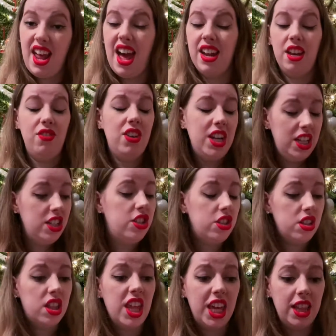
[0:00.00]
And I really
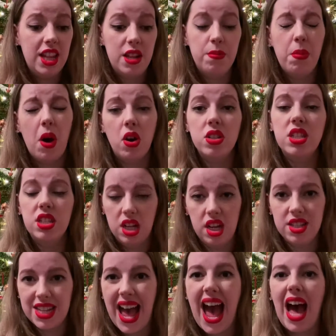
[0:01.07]
do think this box
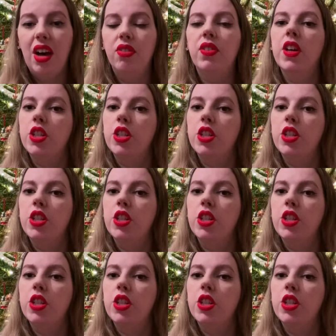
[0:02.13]
does have